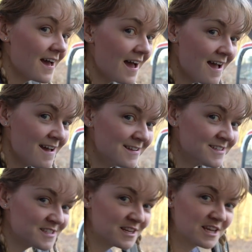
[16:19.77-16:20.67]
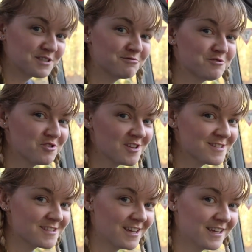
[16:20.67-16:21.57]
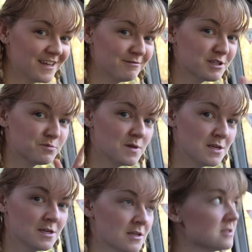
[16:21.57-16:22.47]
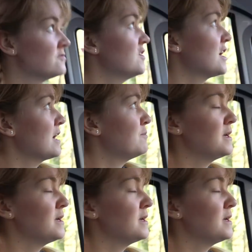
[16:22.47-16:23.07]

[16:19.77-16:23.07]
And it's a National Trust site, which means VIP.